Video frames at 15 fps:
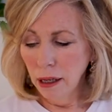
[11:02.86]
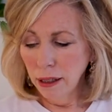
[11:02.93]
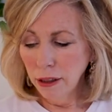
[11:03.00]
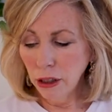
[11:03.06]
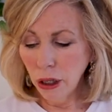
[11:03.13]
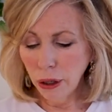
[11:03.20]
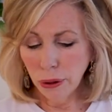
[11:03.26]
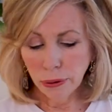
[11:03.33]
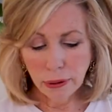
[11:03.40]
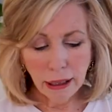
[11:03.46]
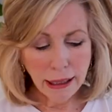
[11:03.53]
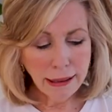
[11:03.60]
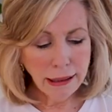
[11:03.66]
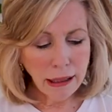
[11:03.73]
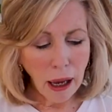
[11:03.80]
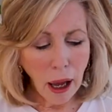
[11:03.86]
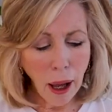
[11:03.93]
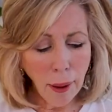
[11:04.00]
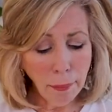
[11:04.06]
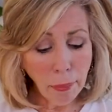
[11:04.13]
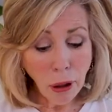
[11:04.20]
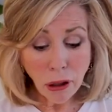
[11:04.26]
So let's
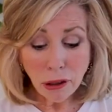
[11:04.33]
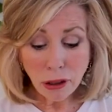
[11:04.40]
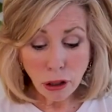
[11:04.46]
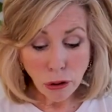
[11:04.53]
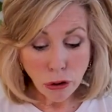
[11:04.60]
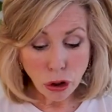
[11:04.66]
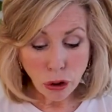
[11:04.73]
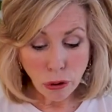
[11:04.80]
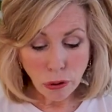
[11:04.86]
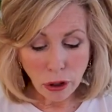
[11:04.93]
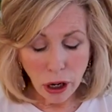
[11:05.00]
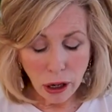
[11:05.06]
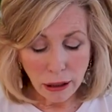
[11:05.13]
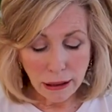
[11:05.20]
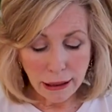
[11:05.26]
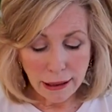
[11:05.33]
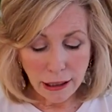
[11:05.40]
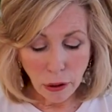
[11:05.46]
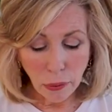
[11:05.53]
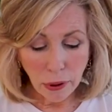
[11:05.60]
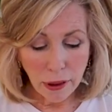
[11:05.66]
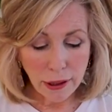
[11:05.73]
um, pull a soul truth card. Let's
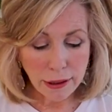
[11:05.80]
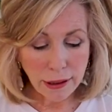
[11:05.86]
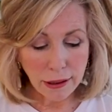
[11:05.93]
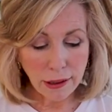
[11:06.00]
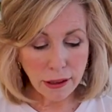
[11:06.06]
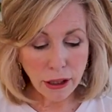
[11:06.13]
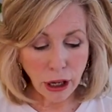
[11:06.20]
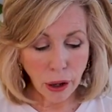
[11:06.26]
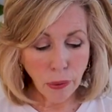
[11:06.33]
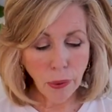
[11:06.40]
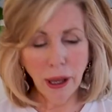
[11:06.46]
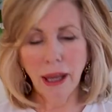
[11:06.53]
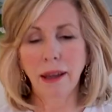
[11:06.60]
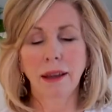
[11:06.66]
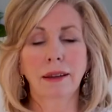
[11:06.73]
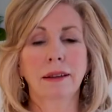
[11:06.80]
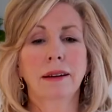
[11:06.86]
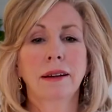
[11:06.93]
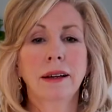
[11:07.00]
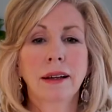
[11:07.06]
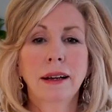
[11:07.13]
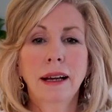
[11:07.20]
see where this is going.
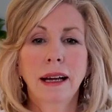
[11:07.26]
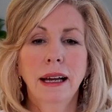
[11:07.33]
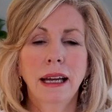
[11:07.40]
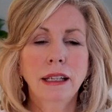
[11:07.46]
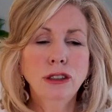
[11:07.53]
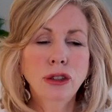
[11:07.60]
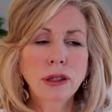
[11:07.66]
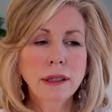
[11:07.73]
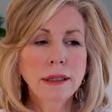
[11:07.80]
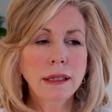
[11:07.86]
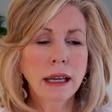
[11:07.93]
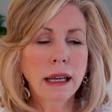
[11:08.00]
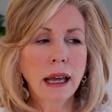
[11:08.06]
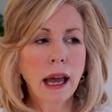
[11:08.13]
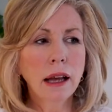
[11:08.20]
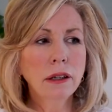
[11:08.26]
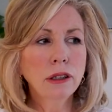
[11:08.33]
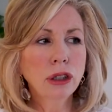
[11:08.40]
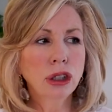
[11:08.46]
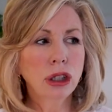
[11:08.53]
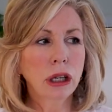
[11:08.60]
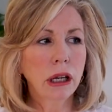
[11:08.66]
Interesting
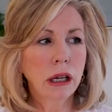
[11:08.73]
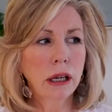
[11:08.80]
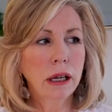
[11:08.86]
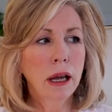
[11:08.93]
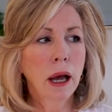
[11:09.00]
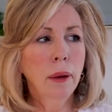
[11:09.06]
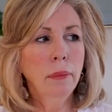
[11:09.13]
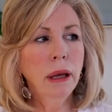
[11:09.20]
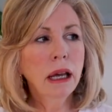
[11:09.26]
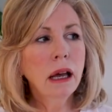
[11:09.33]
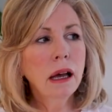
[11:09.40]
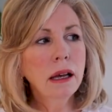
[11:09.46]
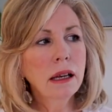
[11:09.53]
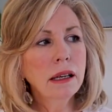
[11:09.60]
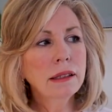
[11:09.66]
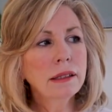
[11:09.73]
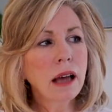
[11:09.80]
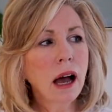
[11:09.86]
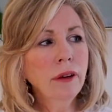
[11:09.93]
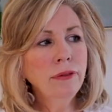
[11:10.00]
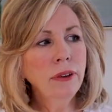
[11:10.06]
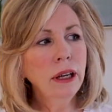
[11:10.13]
energy because
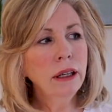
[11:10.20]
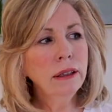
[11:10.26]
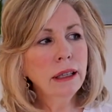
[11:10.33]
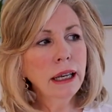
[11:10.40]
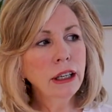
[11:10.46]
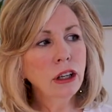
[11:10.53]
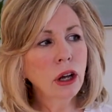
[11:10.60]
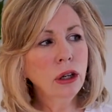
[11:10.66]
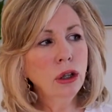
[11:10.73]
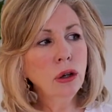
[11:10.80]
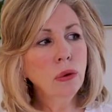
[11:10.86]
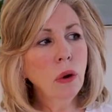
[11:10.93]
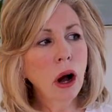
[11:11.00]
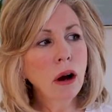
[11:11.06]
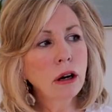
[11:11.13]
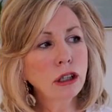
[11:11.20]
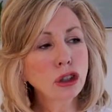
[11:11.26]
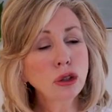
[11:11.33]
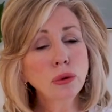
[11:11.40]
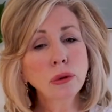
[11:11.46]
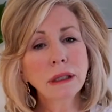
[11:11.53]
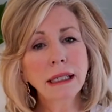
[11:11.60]
I feel like you are
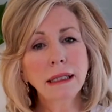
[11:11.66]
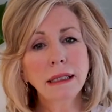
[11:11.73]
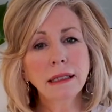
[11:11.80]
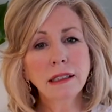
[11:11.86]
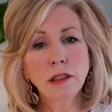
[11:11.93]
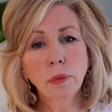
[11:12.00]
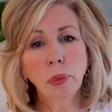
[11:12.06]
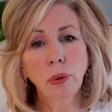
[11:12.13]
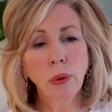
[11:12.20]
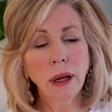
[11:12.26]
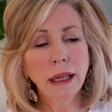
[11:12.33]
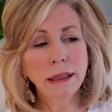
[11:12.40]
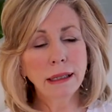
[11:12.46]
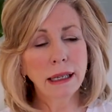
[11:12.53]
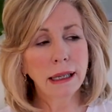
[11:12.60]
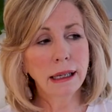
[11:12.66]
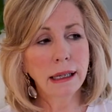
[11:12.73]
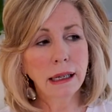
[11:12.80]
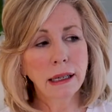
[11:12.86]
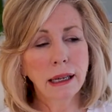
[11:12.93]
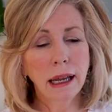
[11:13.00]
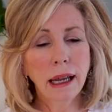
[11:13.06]
truly
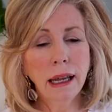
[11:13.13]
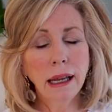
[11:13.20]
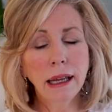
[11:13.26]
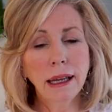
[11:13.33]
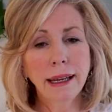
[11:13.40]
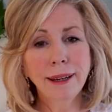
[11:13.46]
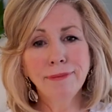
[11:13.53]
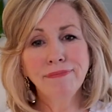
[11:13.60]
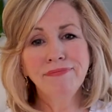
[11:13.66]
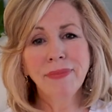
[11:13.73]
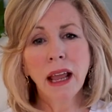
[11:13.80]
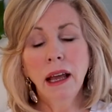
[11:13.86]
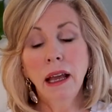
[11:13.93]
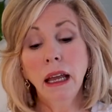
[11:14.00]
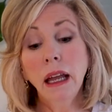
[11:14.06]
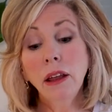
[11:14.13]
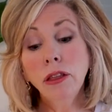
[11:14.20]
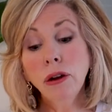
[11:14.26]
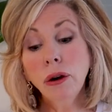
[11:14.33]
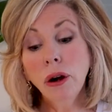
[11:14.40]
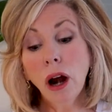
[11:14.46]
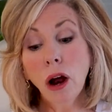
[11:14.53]
disappointed in
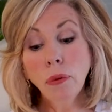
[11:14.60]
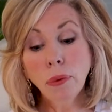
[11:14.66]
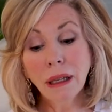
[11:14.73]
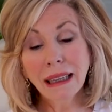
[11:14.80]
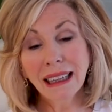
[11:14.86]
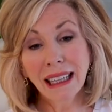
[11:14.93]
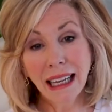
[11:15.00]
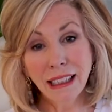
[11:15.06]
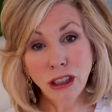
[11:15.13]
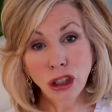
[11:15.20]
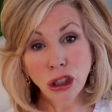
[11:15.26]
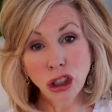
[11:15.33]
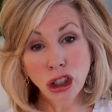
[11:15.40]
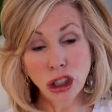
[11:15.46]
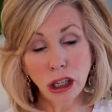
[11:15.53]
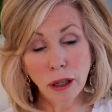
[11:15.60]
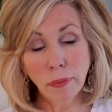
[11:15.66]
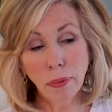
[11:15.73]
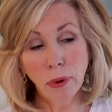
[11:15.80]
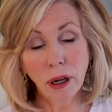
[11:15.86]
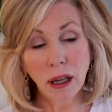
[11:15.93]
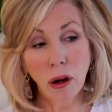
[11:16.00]
either a
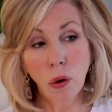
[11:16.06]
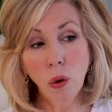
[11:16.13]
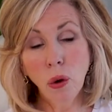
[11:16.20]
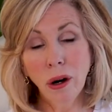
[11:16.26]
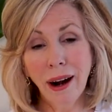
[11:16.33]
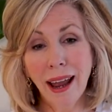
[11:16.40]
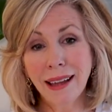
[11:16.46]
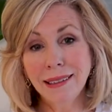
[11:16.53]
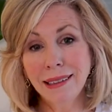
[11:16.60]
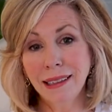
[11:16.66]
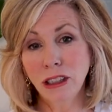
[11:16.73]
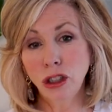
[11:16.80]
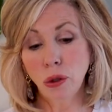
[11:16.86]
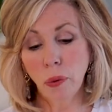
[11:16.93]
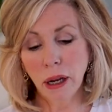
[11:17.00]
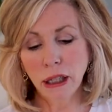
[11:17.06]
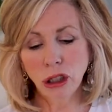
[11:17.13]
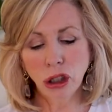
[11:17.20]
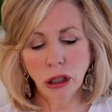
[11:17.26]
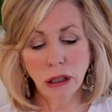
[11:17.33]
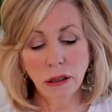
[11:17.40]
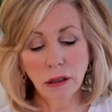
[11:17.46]
relationship or a
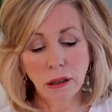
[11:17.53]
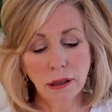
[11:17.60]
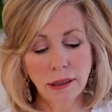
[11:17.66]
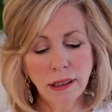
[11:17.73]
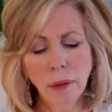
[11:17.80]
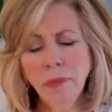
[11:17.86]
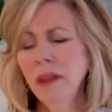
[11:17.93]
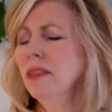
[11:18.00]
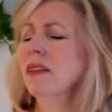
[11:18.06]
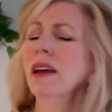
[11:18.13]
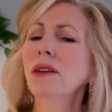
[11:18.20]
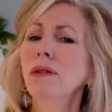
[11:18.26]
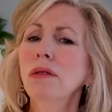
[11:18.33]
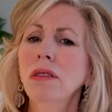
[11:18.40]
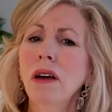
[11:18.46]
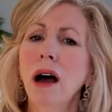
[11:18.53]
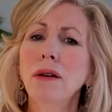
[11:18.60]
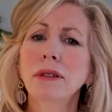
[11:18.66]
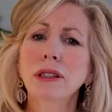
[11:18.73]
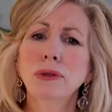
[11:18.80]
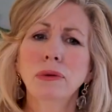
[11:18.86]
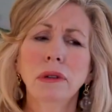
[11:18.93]
situation, something that you
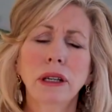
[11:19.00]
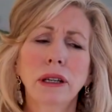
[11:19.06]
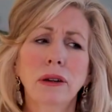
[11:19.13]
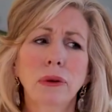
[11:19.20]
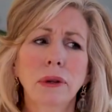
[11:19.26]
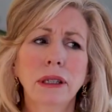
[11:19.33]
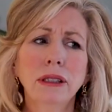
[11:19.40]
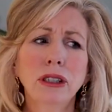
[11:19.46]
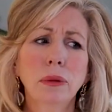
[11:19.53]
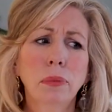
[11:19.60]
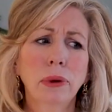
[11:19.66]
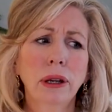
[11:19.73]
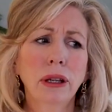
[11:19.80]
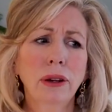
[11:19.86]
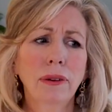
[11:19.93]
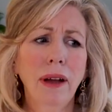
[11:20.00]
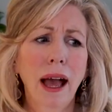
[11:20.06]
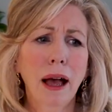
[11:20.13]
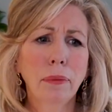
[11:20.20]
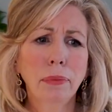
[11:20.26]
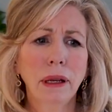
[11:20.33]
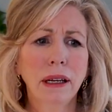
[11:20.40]
thought was really going to bring you
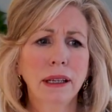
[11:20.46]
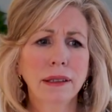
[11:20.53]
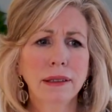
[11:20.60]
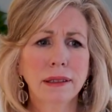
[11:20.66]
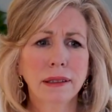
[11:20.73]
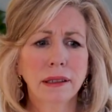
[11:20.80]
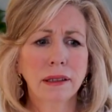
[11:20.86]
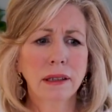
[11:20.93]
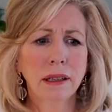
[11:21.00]
happiness.